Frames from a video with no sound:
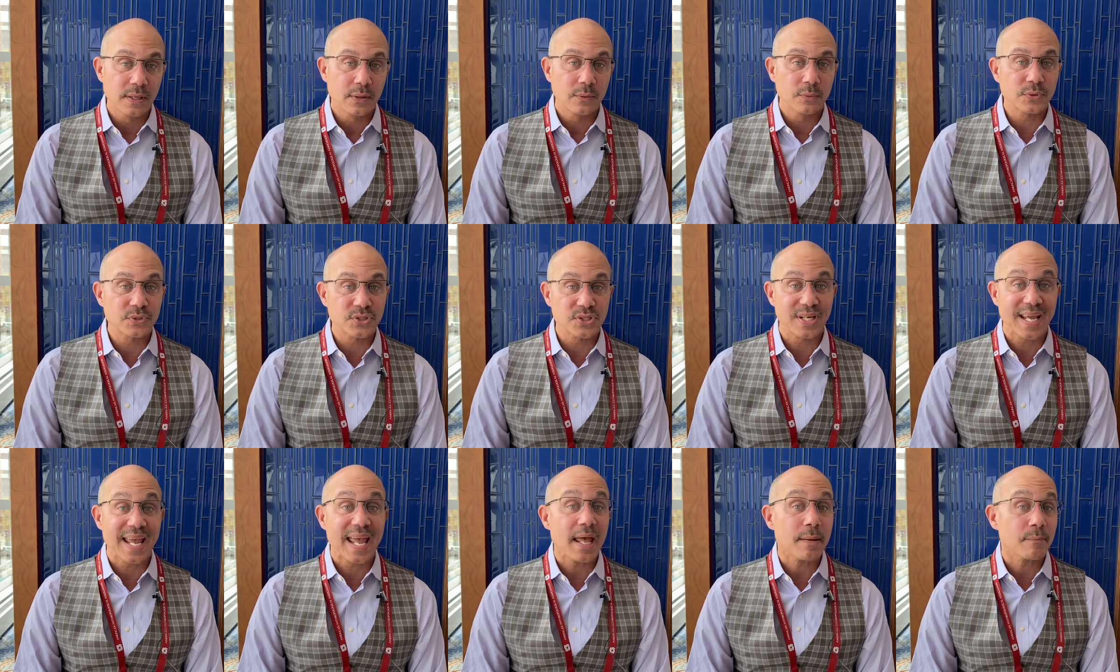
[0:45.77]

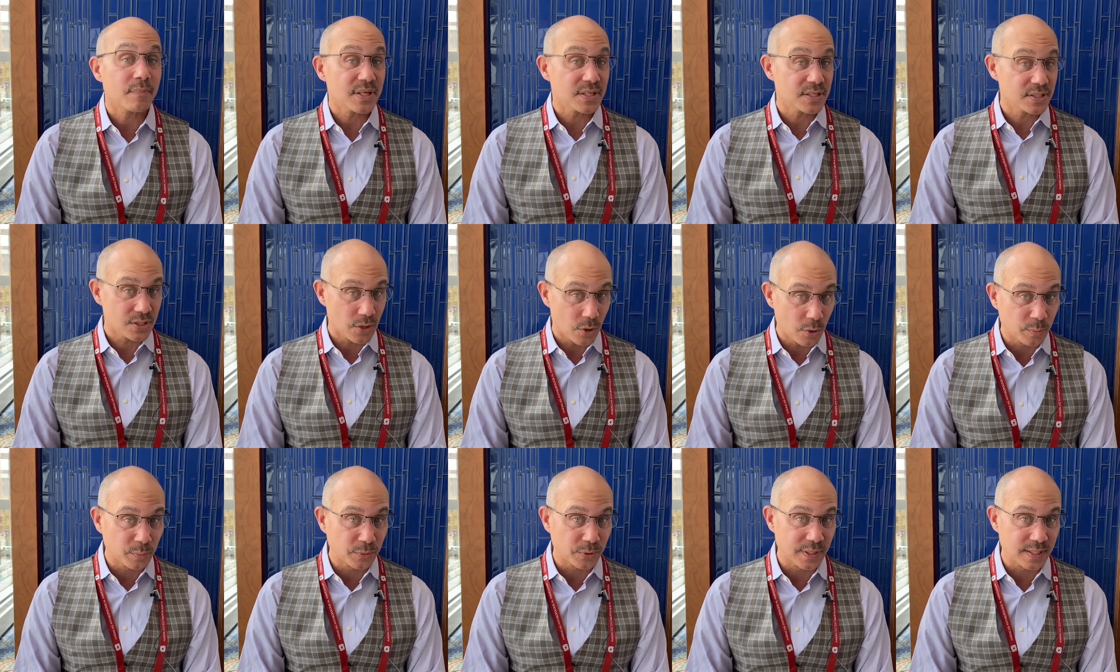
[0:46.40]
which can be
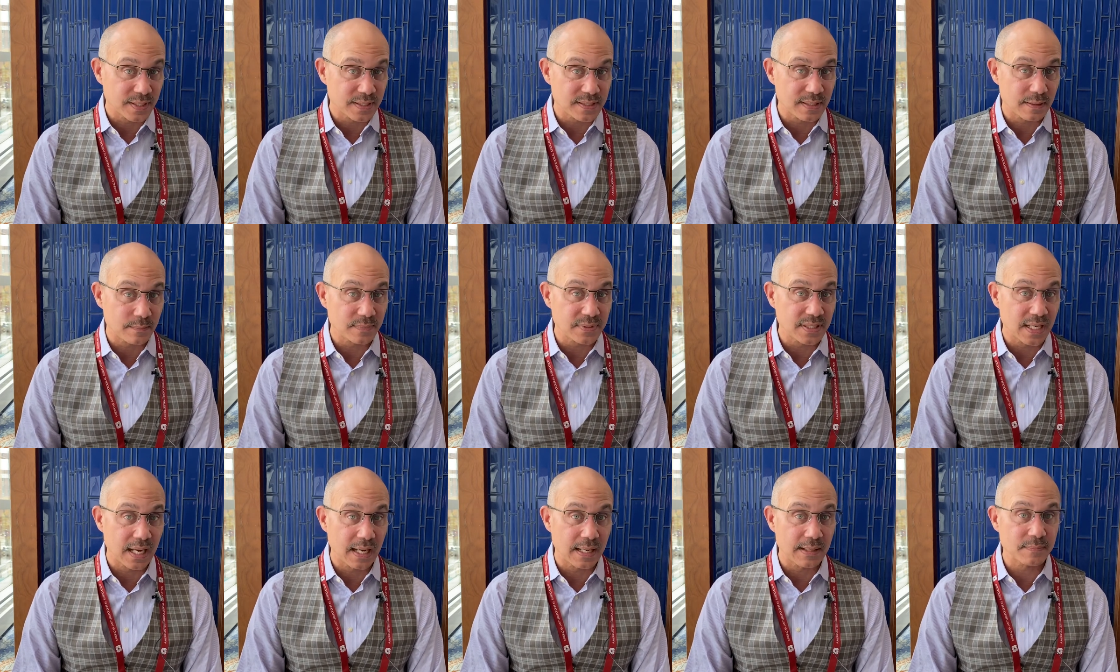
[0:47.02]
sobering
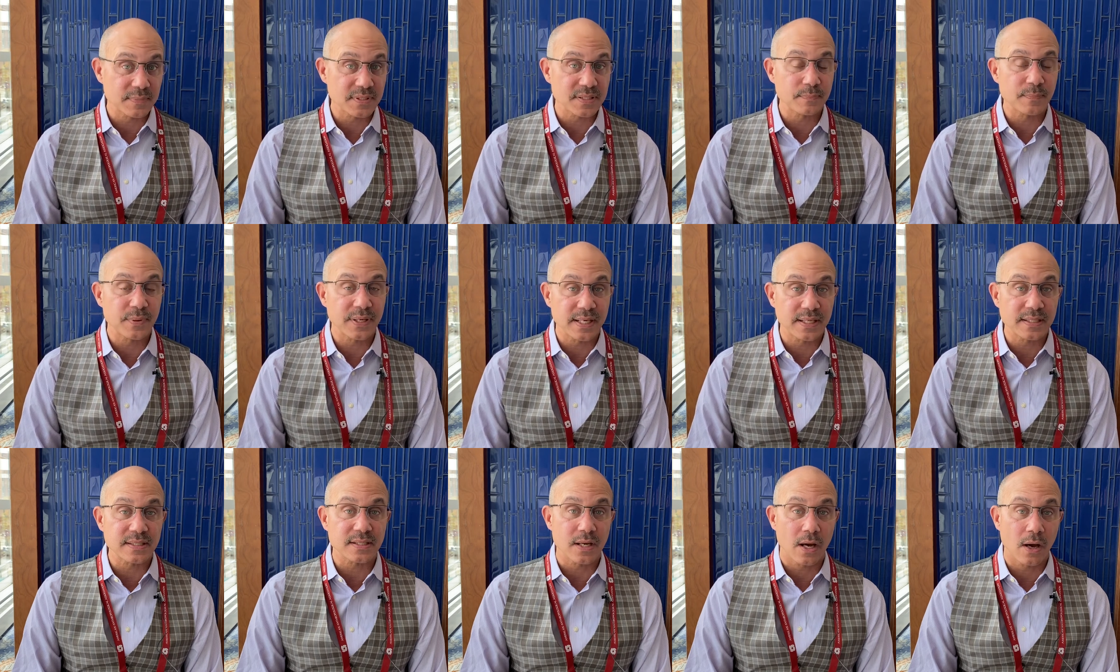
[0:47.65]
sometimes, but
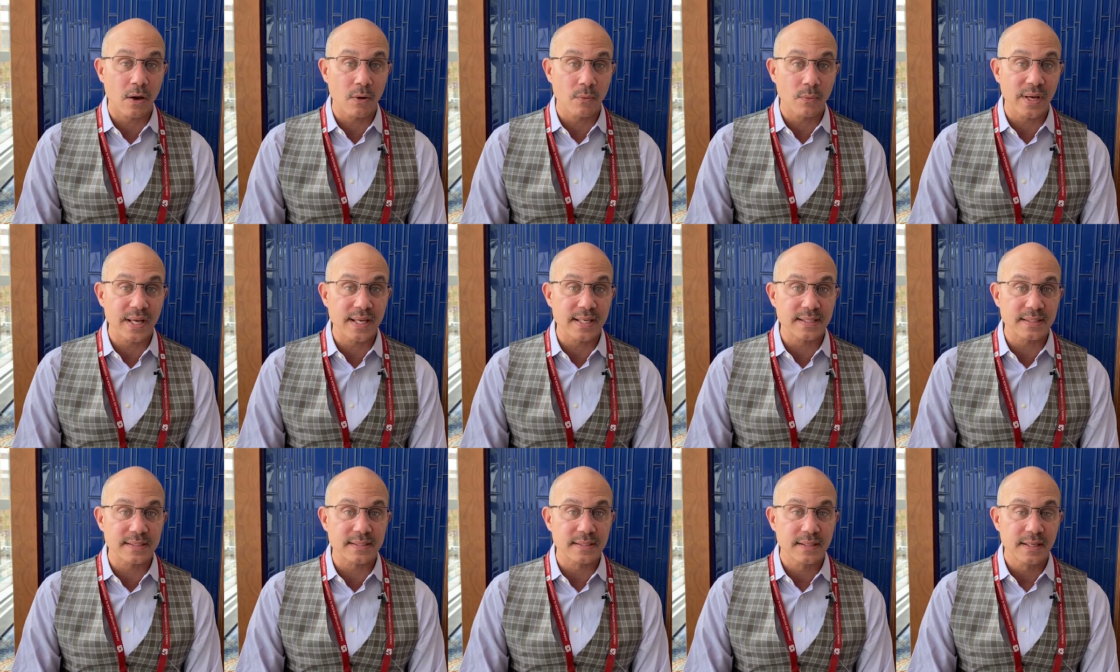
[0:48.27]
it's
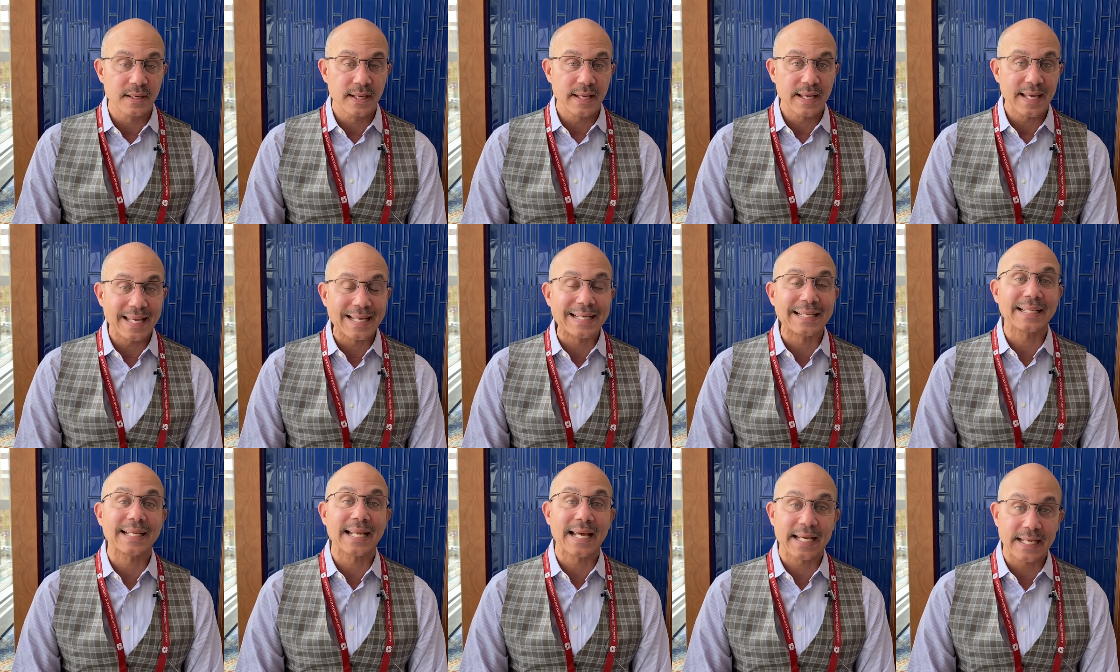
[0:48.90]
always
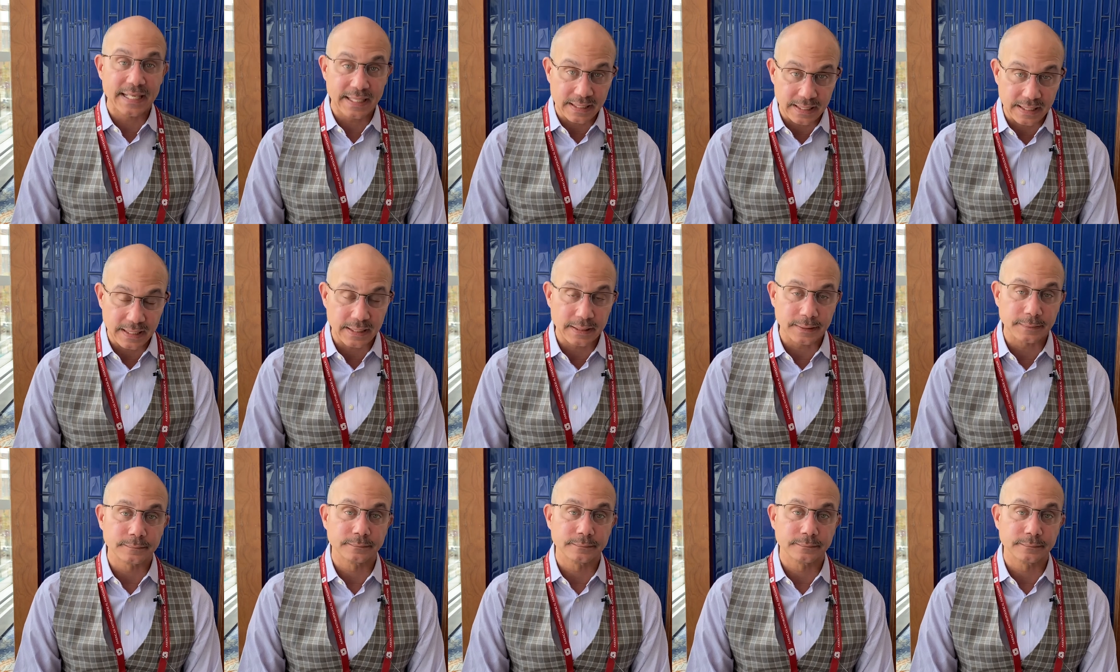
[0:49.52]
enlightening.